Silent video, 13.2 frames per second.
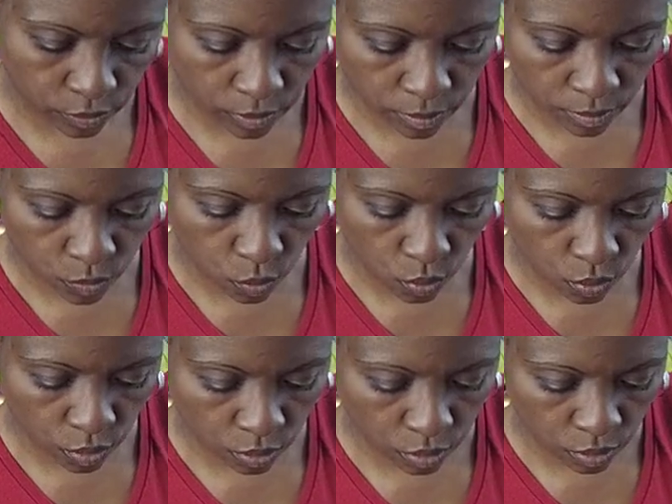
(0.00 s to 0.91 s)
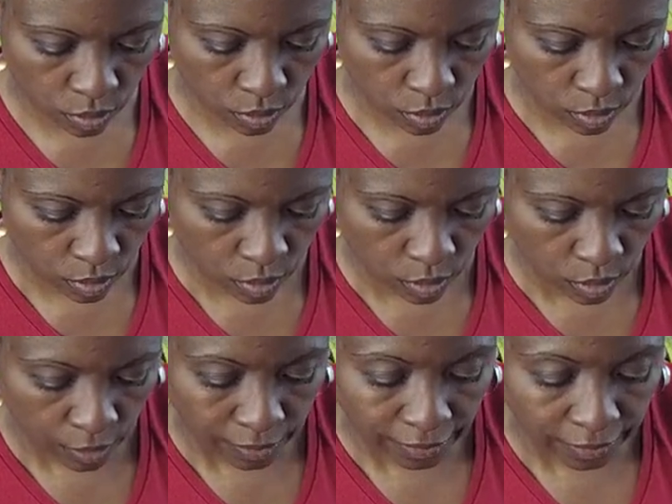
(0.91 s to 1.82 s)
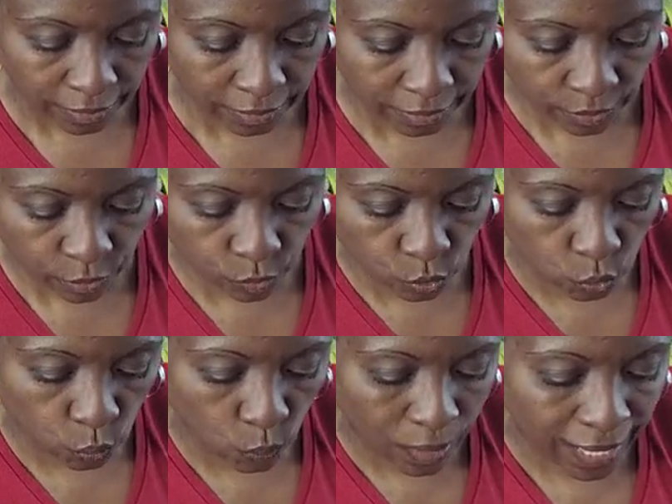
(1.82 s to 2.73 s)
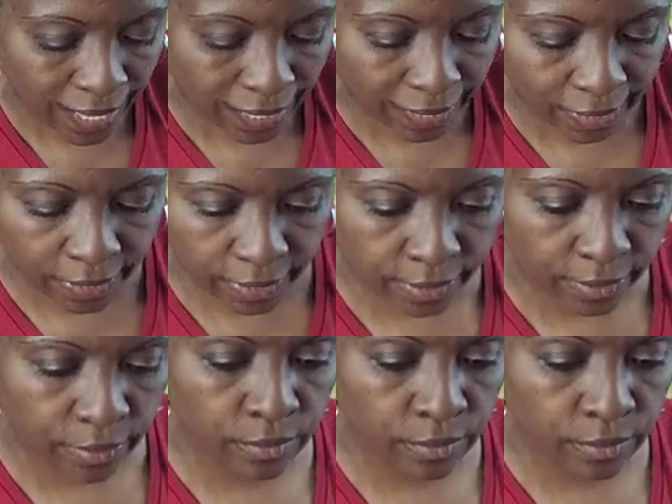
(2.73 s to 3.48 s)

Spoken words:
some more, a little too high.